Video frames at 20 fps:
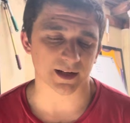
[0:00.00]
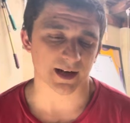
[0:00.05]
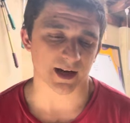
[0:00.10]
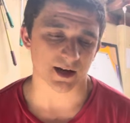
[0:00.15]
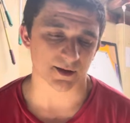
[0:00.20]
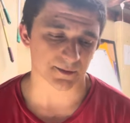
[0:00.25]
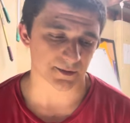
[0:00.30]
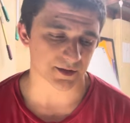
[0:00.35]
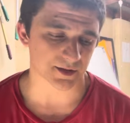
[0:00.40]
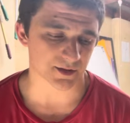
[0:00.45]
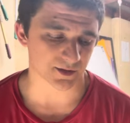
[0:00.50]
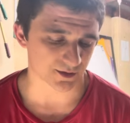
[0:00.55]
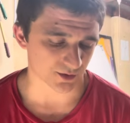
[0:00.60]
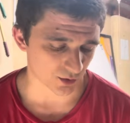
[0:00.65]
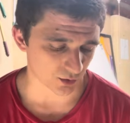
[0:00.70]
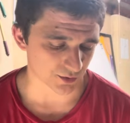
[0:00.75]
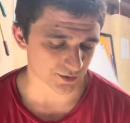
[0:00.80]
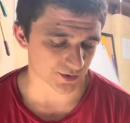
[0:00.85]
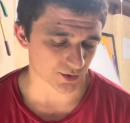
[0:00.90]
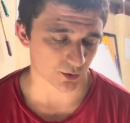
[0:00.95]
comes
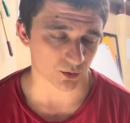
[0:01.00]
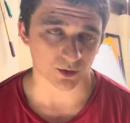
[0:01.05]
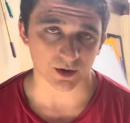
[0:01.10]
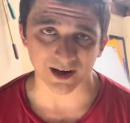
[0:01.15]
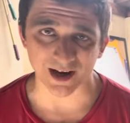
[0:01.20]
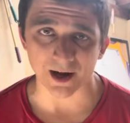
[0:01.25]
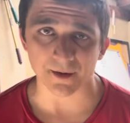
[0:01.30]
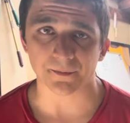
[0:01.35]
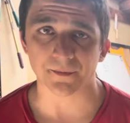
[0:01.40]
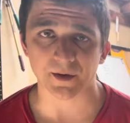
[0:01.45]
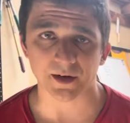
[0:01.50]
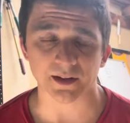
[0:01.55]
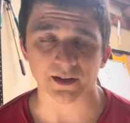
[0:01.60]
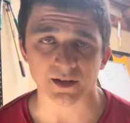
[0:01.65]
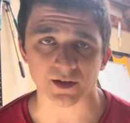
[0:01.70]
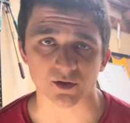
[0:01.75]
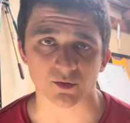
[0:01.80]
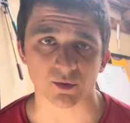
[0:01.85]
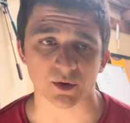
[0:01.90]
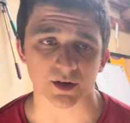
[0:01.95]
also comfort in the
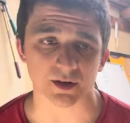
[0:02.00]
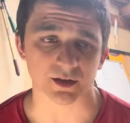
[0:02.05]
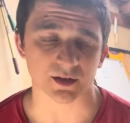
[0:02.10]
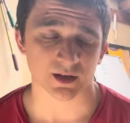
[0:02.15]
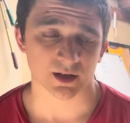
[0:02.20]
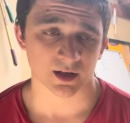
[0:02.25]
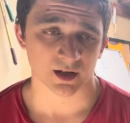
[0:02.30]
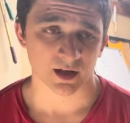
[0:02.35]
squat.